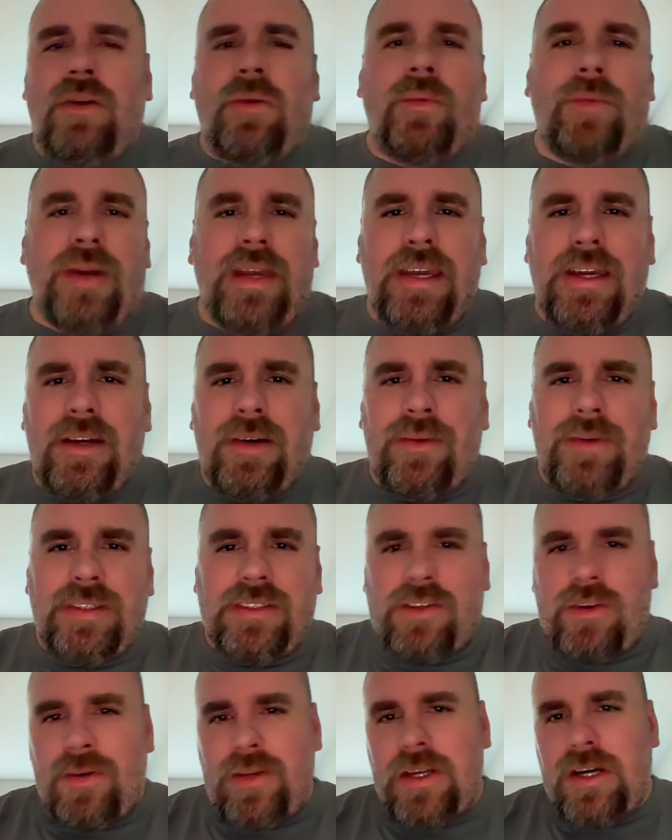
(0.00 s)
Well,
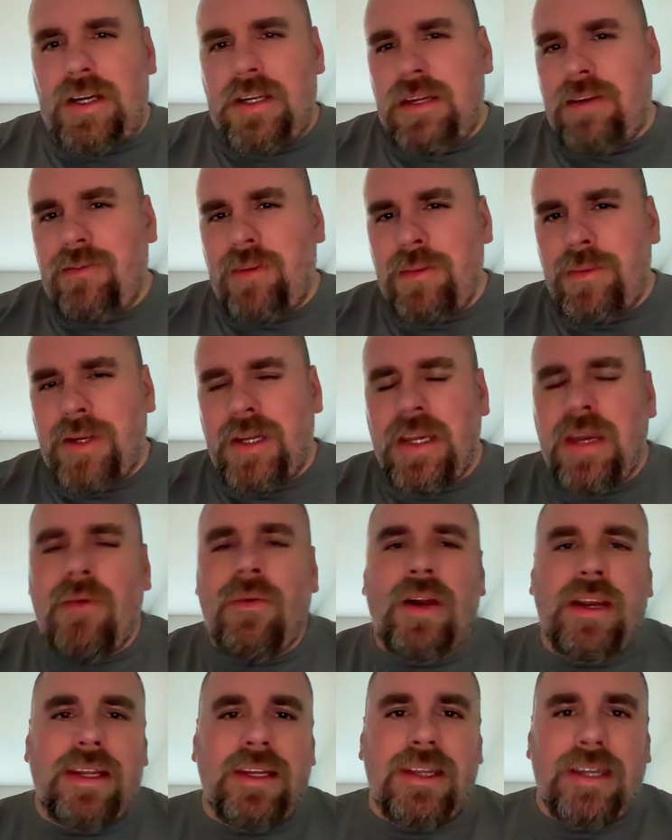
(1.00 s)
what's going on, everybody? I
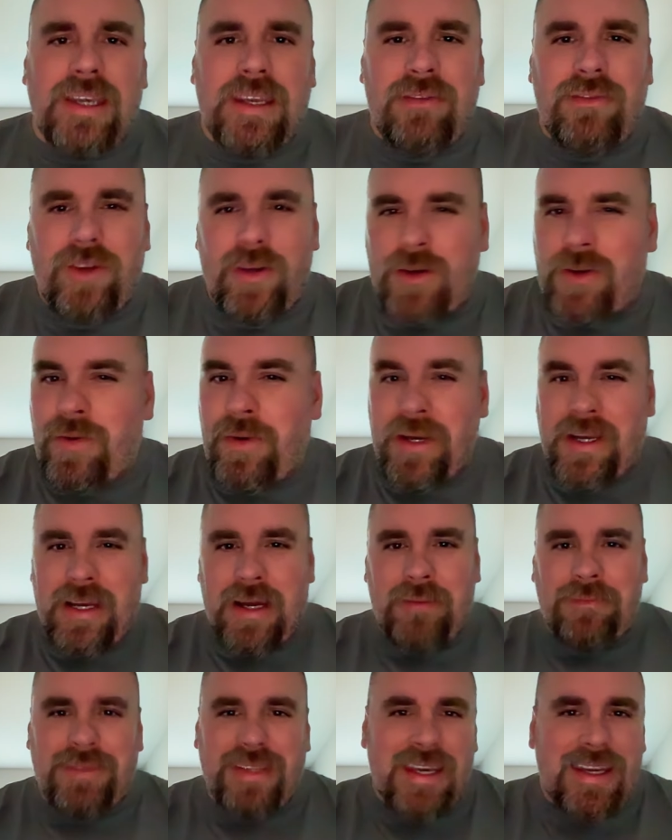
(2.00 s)
wanted to give you a quick
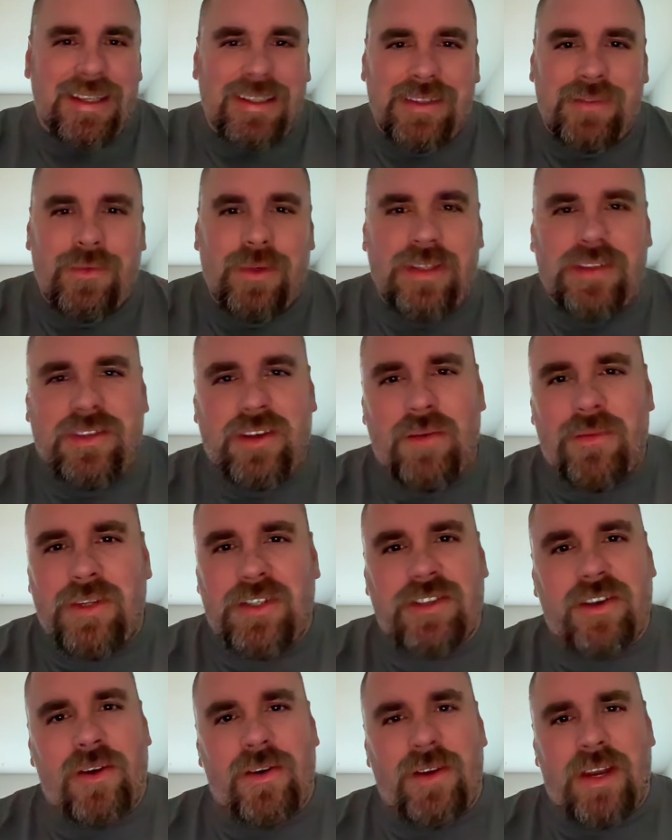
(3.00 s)
update. With so
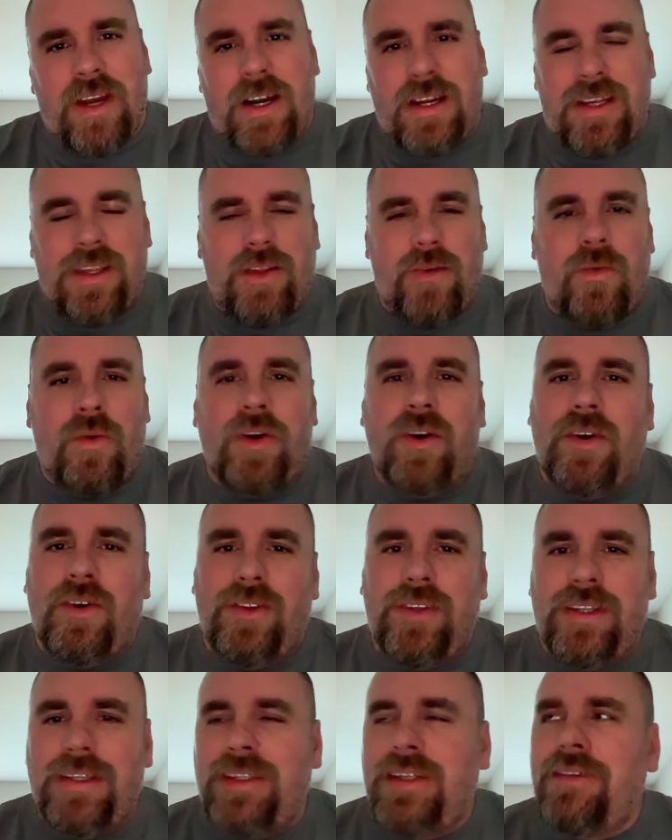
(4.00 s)
much going on in the
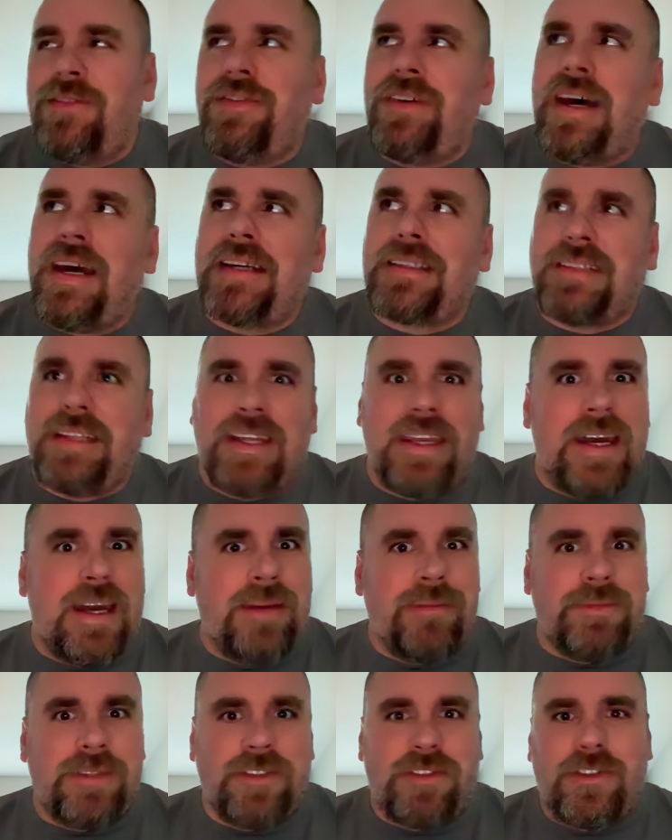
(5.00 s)
world and the fact that
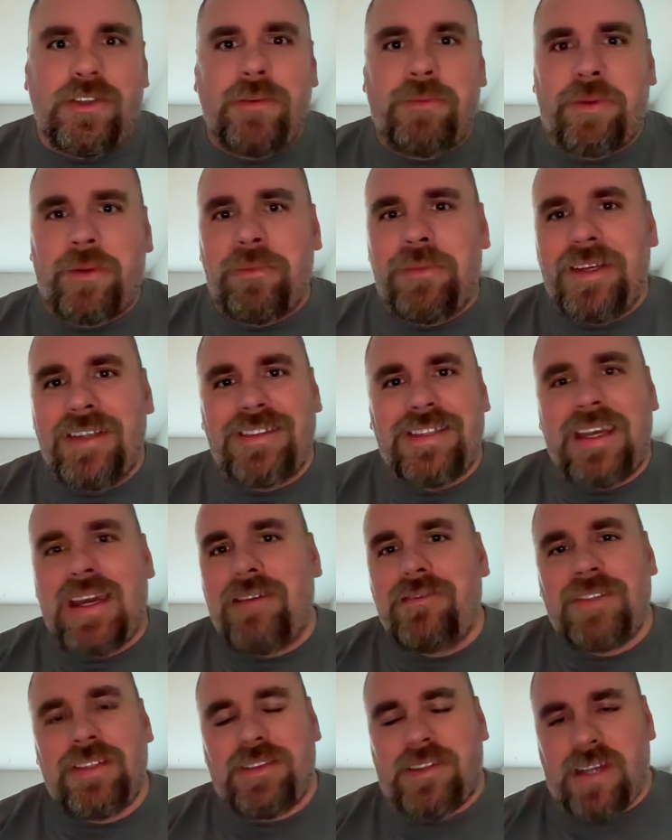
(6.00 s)
I'm just super busy,
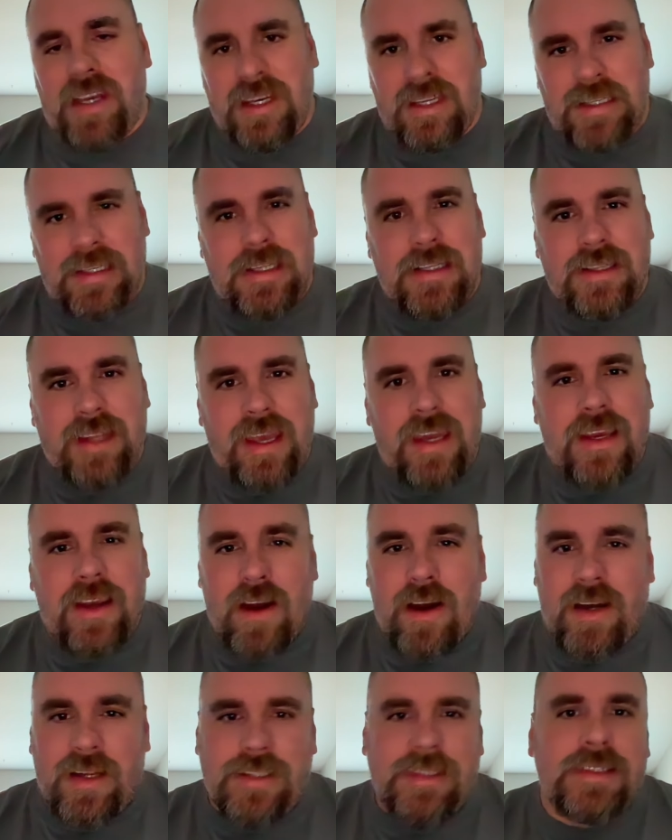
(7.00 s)
I've decided to take
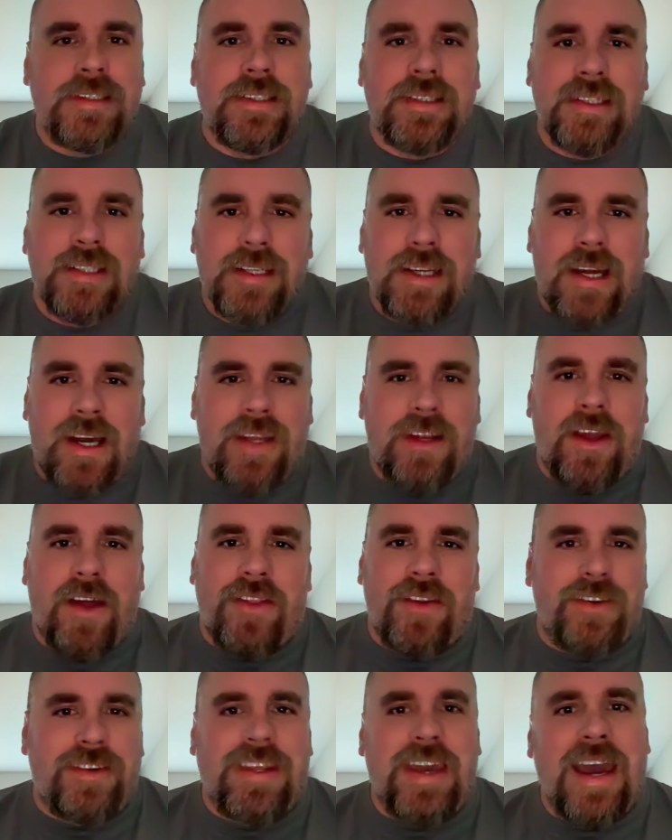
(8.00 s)
on
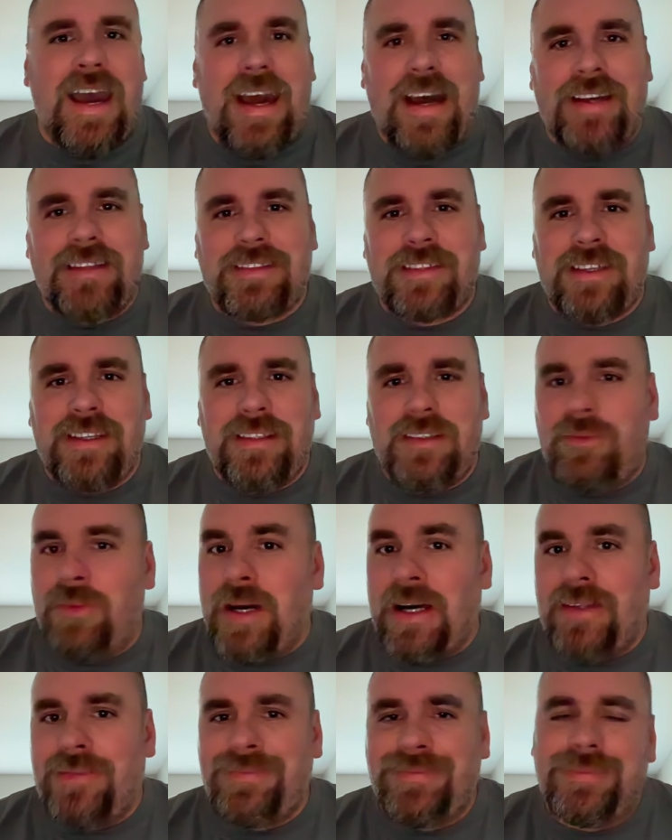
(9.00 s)
another task. And
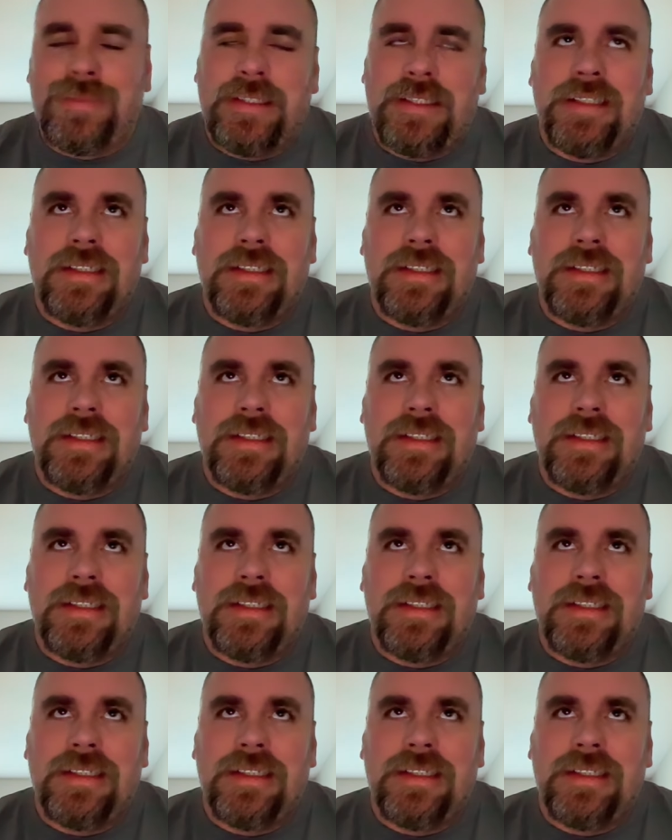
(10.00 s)
well,